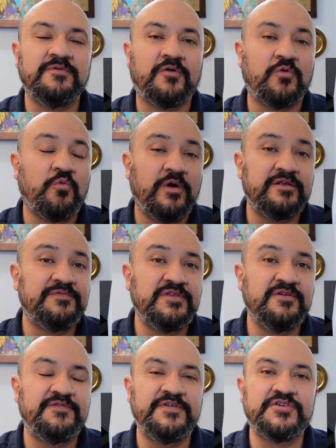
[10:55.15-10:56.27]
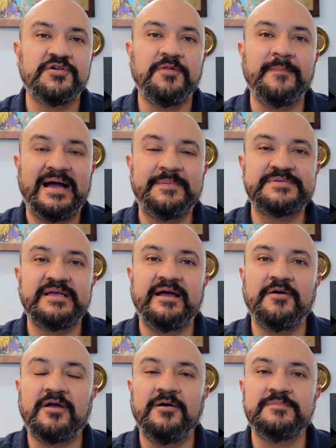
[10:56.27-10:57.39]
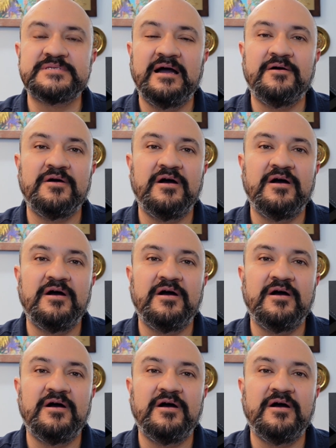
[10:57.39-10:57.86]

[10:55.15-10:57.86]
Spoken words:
or one of the official maps that have comes out